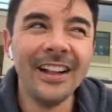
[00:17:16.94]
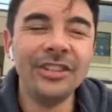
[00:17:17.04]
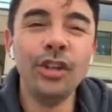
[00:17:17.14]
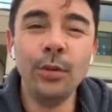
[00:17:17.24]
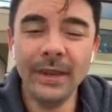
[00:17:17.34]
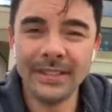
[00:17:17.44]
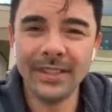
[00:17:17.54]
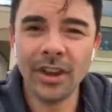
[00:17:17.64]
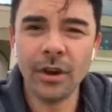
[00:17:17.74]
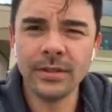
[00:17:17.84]
2 weeks
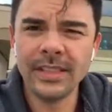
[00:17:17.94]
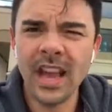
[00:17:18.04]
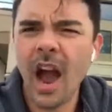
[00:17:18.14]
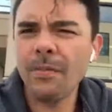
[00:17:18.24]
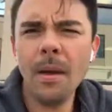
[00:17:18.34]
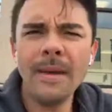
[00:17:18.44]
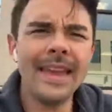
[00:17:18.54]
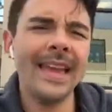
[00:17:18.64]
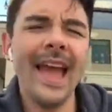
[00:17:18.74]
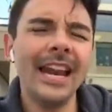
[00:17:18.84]
ago say, I'm not
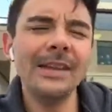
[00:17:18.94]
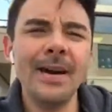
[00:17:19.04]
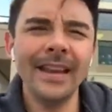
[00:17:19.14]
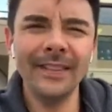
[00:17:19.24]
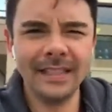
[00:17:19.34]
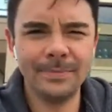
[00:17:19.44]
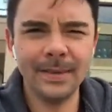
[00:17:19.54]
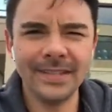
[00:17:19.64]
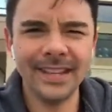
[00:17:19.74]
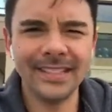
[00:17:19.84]
making any money in this
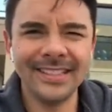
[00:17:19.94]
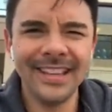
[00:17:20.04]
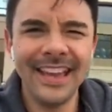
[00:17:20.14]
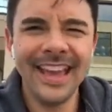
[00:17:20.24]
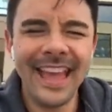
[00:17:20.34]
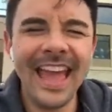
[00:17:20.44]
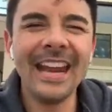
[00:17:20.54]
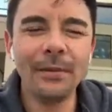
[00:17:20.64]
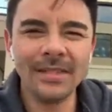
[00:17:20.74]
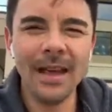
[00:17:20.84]
business.
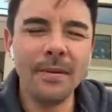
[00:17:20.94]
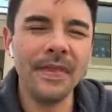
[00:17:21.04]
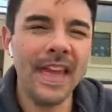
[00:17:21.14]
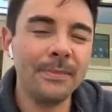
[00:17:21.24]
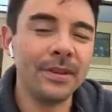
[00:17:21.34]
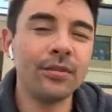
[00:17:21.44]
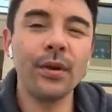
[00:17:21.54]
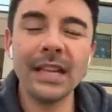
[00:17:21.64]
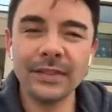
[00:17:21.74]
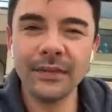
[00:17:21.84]
And it was someone that had been
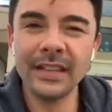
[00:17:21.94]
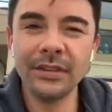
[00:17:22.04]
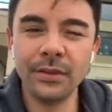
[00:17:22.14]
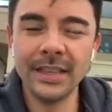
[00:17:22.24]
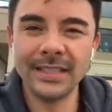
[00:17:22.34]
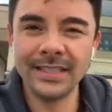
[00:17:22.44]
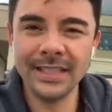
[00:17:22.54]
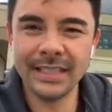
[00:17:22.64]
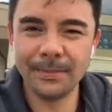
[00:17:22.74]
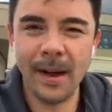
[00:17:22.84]
transferred into an
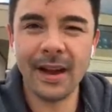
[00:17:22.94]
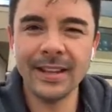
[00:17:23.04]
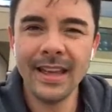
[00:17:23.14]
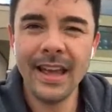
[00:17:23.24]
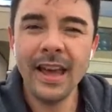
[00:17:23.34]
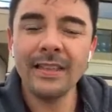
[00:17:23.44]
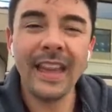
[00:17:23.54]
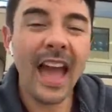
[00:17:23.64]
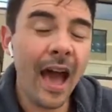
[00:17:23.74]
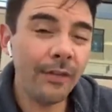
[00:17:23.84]
existing spot. They
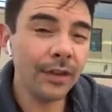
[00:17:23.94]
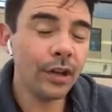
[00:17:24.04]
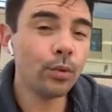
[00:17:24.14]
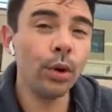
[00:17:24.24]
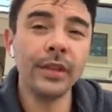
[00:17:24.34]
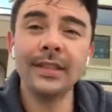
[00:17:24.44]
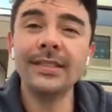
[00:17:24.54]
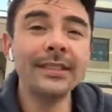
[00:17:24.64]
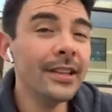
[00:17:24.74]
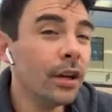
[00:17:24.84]
haven't enrolled a
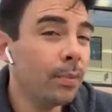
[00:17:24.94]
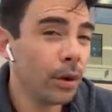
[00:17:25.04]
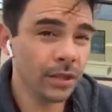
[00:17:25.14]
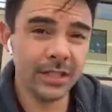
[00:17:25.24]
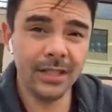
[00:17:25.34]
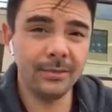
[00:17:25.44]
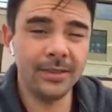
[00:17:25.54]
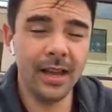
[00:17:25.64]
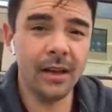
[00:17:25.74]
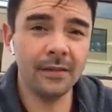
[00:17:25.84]
single person
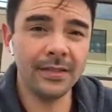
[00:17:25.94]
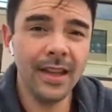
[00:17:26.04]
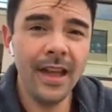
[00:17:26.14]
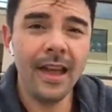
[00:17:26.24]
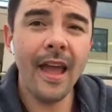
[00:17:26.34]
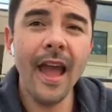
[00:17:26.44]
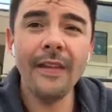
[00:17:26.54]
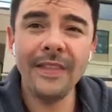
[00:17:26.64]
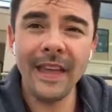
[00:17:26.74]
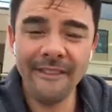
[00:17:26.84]
themselves,
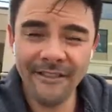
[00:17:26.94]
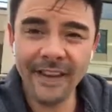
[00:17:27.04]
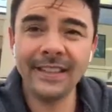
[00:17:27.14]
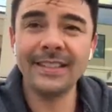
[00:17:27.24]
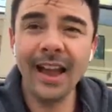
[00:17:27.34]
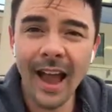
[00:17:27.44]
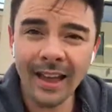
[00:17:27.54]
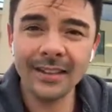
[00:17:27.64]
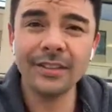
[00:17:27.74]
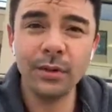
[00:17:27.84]
and they feel
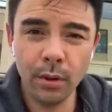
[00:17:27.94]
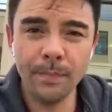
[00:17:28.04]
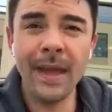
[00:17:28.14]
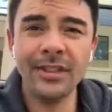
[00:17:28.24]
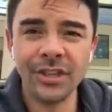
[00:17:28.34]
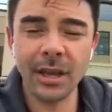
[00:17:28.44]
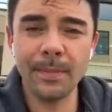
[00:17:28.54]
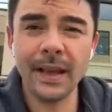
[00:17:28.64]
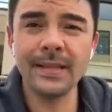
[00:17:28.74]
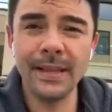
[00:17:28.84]
entitled to a paycheck
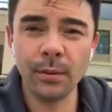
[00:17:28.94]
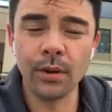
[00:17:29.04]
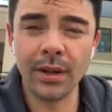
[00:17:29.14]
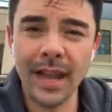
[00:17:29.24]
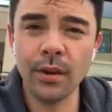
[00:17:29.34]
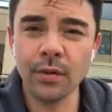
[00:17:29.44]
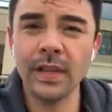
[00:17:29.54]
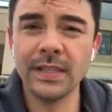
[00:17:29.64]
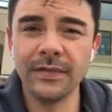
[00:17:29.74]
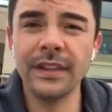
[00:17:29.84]
because they were account
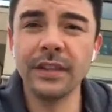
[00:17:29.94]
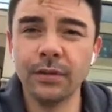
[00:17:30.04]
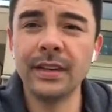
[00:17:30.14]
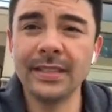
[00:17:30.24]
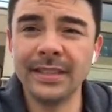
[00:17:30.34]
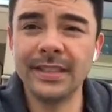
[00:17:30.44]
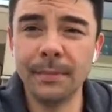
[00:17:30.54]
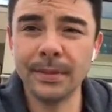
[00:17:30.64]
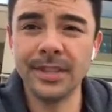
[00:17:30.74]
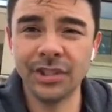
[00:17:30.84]
transferred into an existing
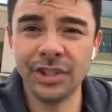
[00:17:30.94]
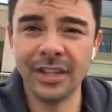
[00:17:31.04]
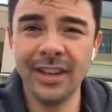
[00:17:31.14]
position.